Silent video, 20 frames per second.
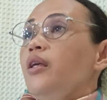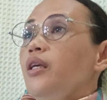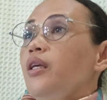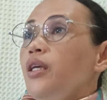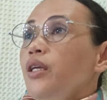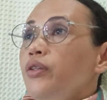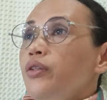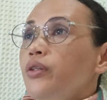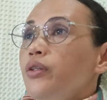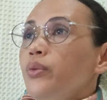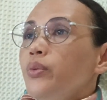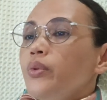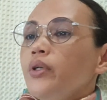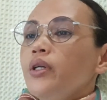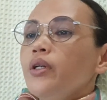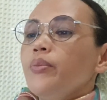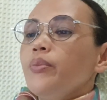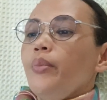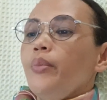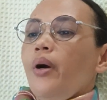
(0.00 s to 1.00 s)
easy
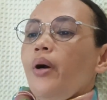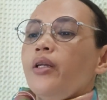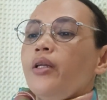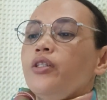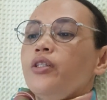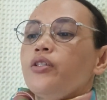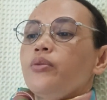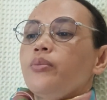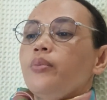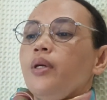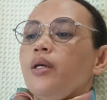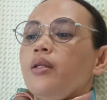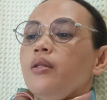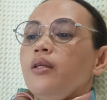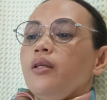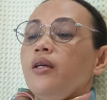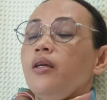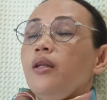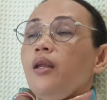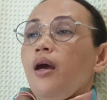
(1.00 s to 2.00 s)
work management,
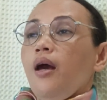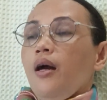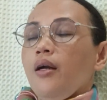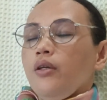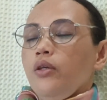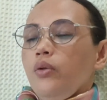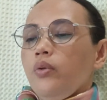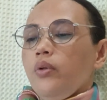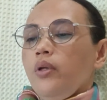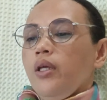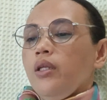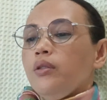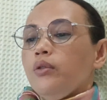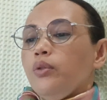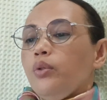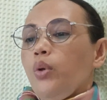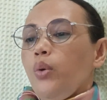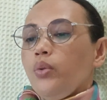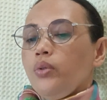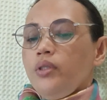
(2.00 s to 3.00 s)
and accurate
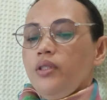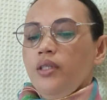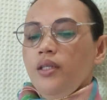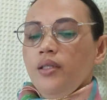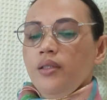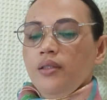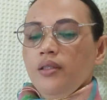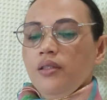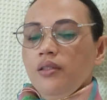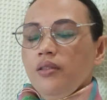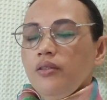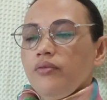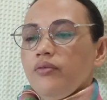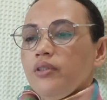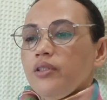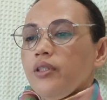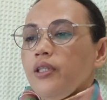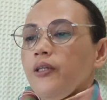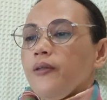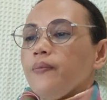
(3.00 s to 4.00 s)
dosing
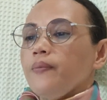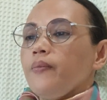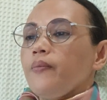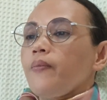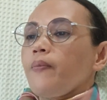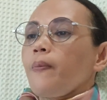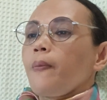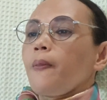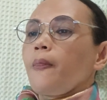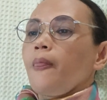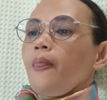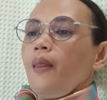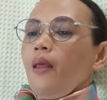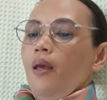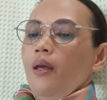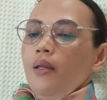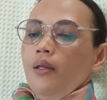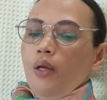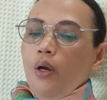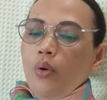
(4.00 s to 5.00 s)
delivery.
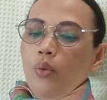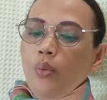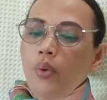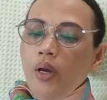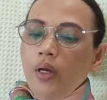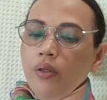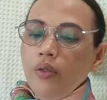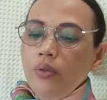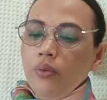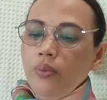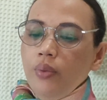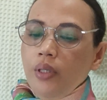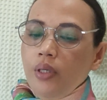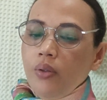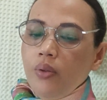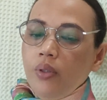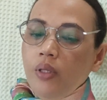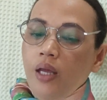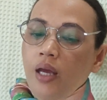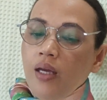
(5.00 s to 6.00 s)
Now, where do we
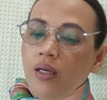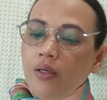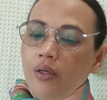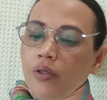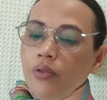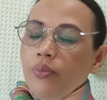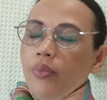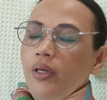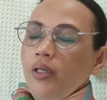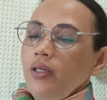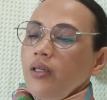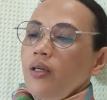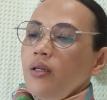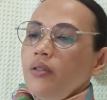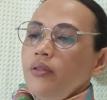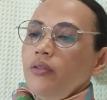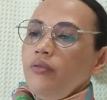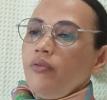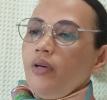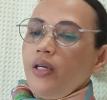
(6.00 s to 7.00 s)
connect our
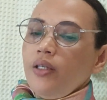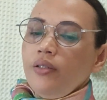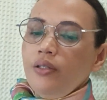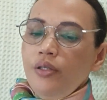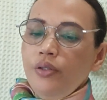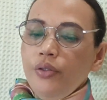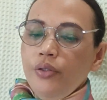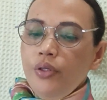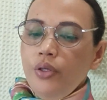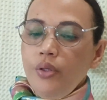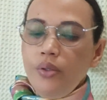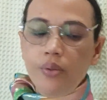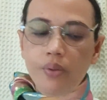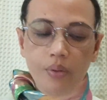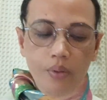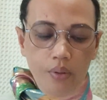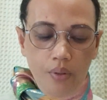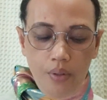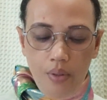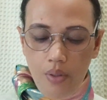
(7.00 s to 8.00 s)
medical devices
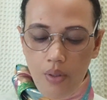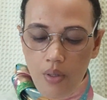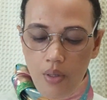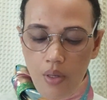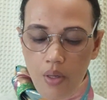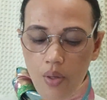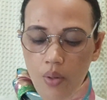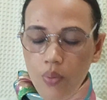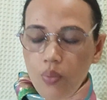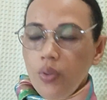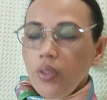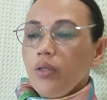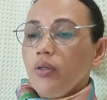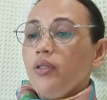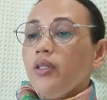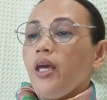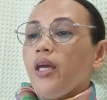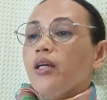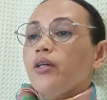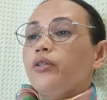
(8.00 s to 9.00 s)
to? We
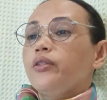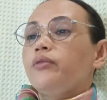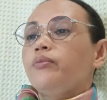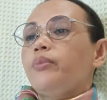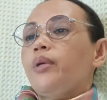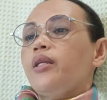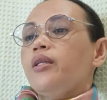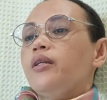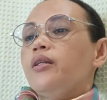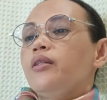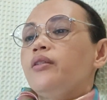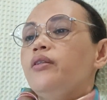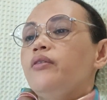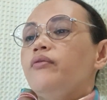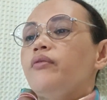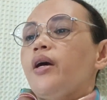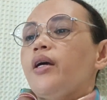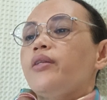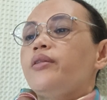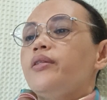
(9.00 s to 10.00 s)
connect our medical
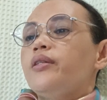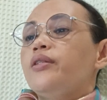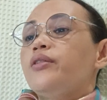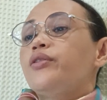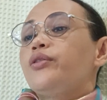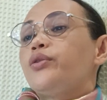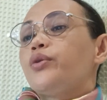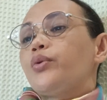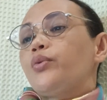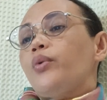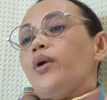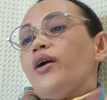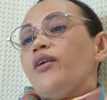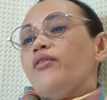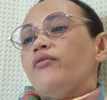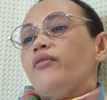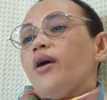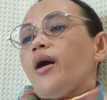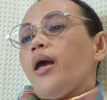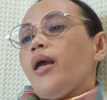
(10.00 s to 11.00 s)
devices to Wi
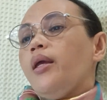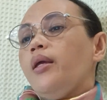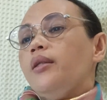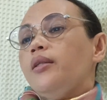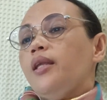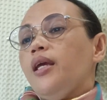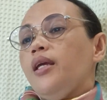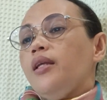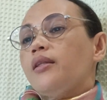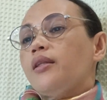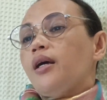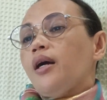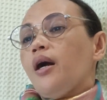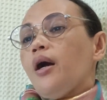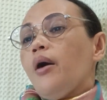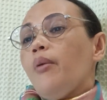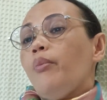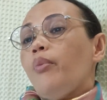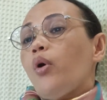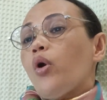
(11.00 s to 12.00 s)
Fi,
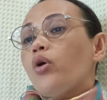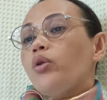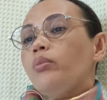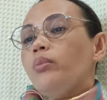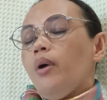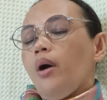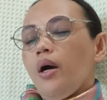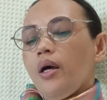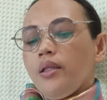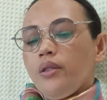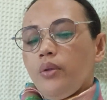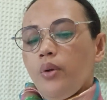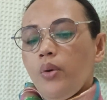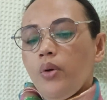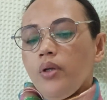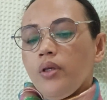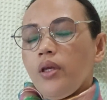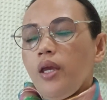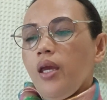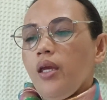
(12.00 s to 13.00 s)
data, broadband,
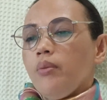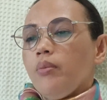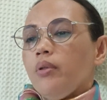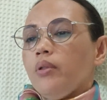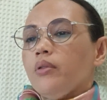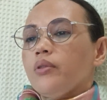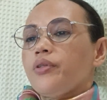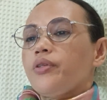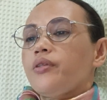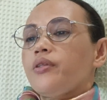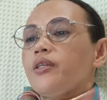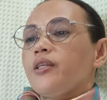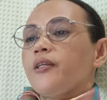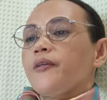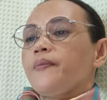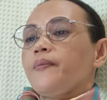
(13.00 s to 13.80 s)
or cables.